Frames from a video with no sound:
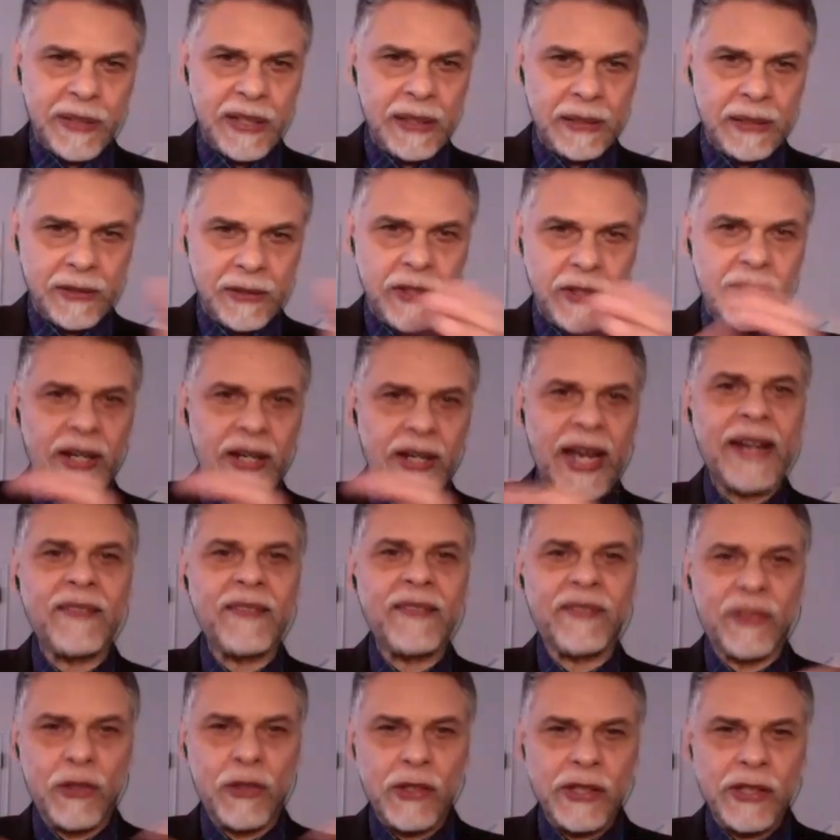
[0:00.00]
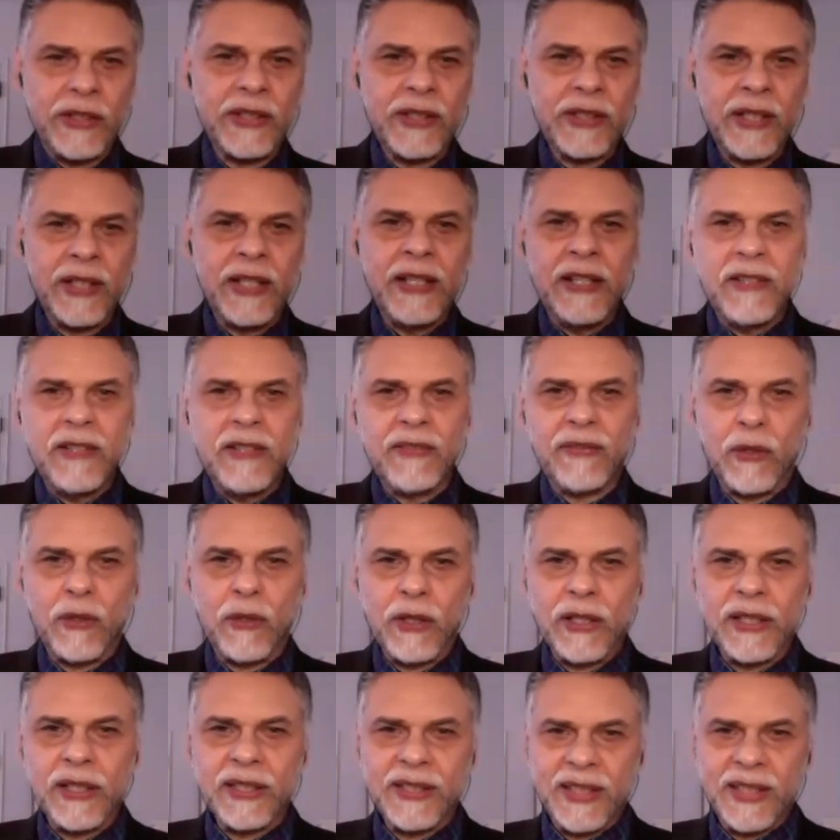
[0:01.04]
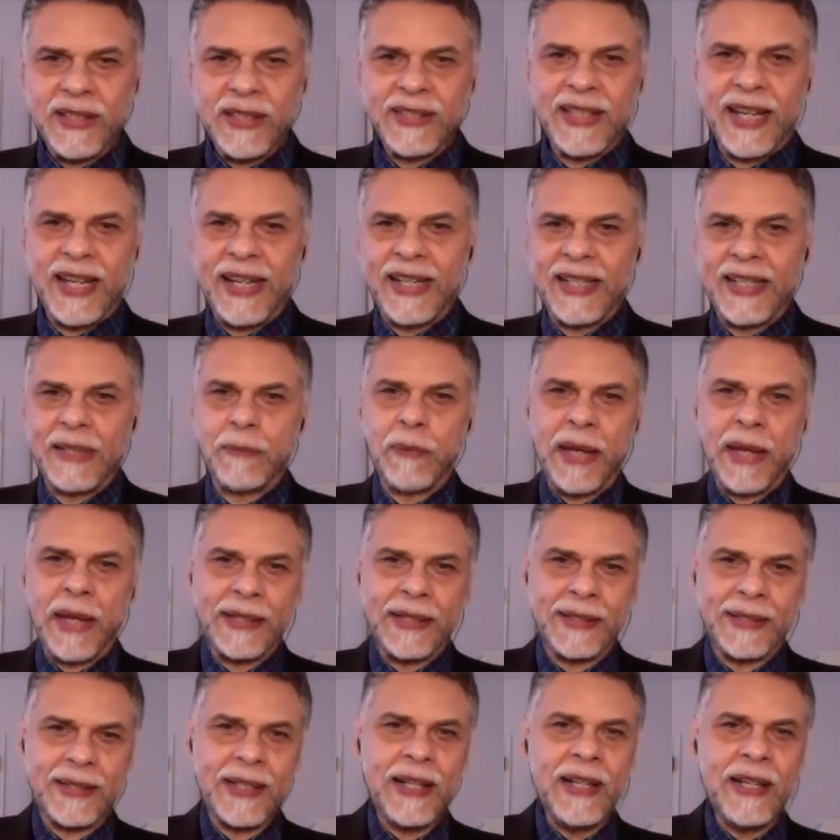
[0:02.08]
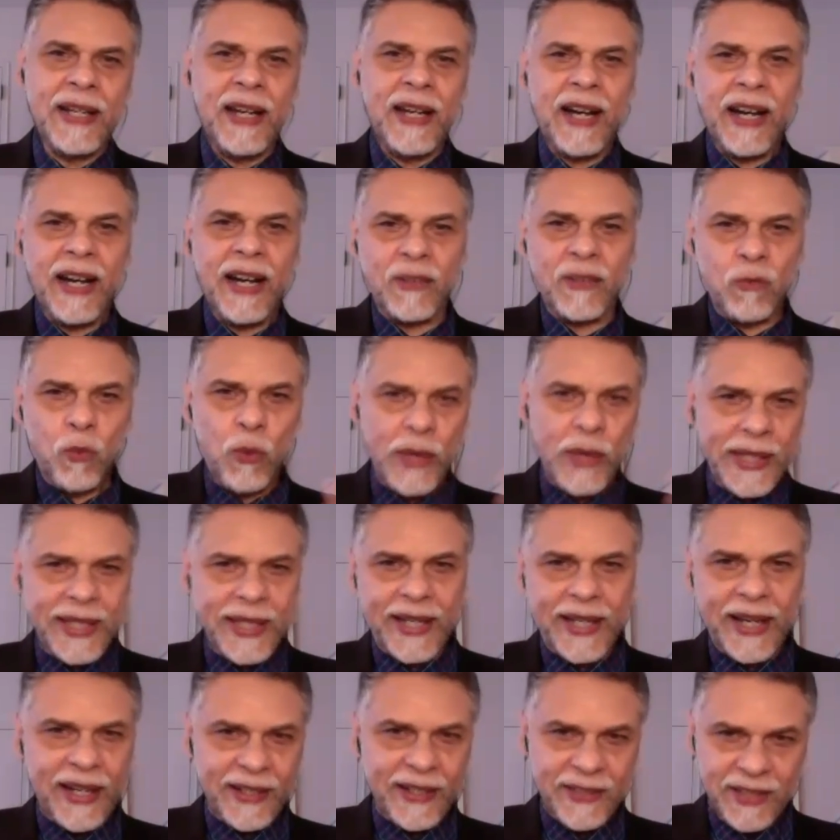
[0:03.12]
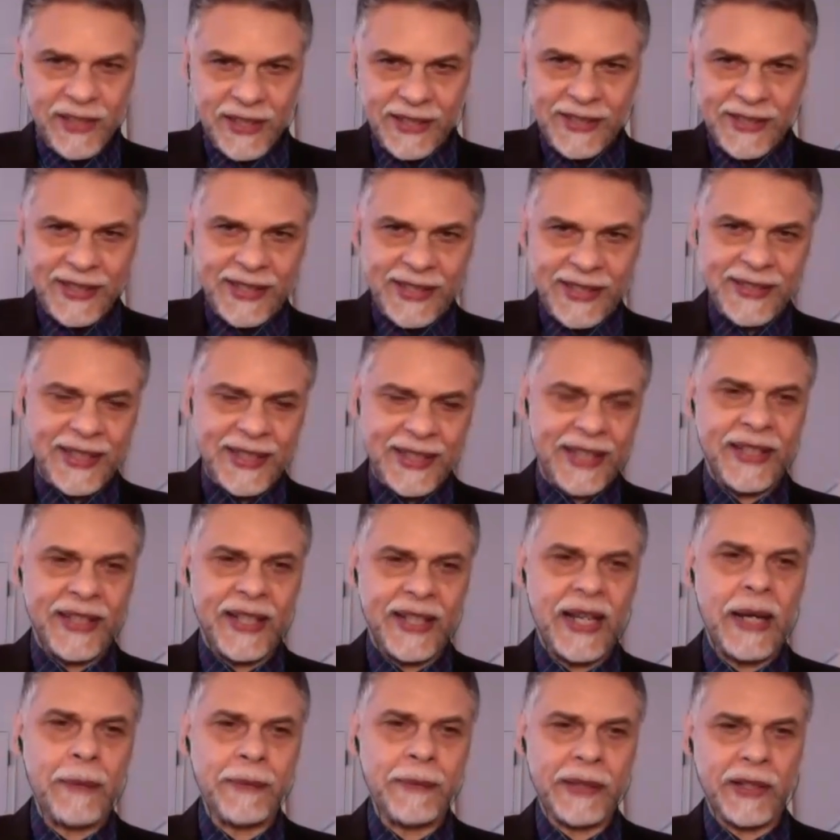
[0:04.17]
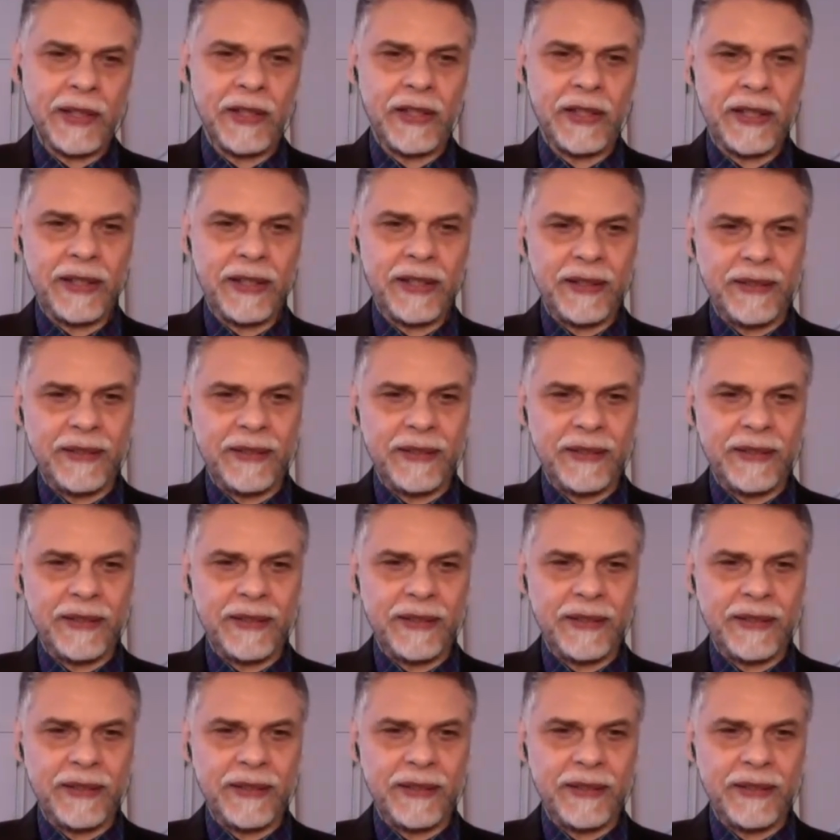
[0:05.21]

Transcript: culture and, of course, for a society based on we consciousness and the common good?